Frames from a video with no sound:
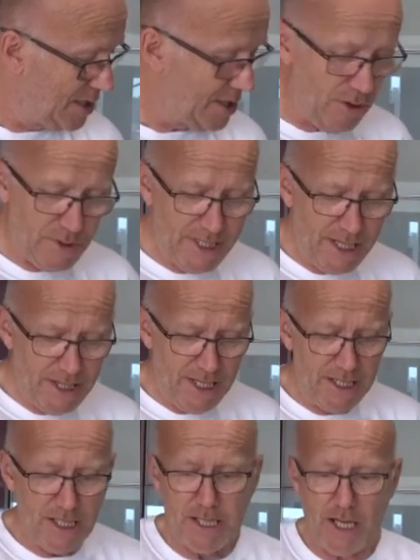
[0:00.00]
So set
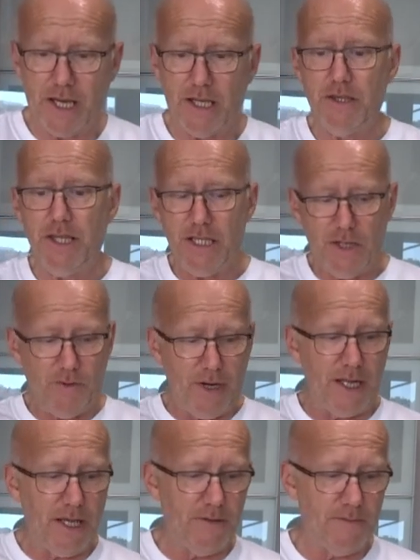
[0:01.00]
these aside, these are
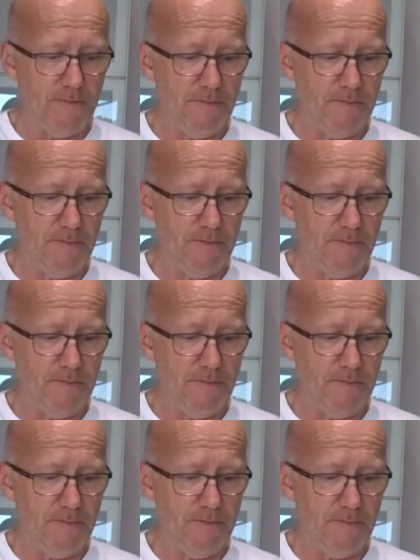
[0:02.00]
ready.